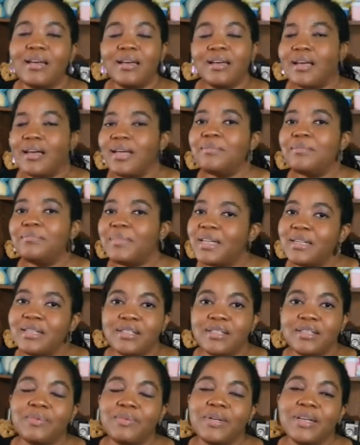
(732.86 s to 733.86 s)
in
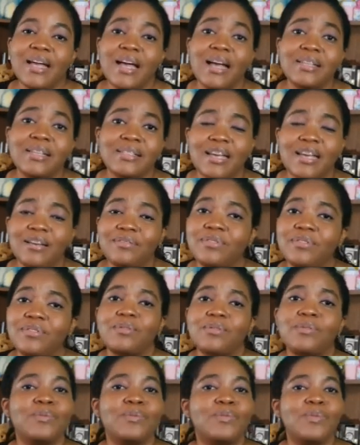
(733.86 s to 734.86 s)
medicine, we can't ever
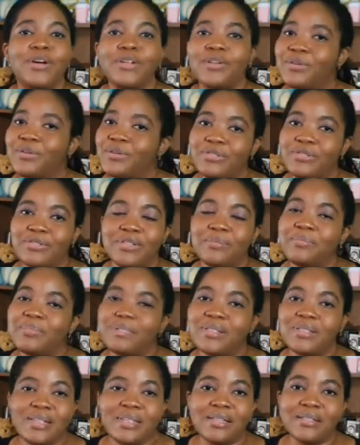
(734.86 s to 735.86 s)

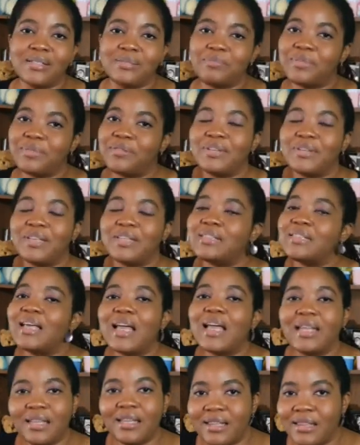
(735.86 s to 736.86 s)
100% prevent
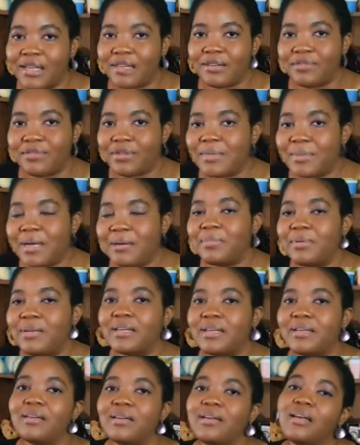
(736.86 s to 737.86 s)
anything from
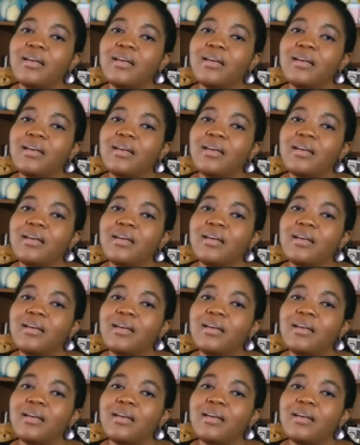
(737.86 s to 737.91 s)
happening.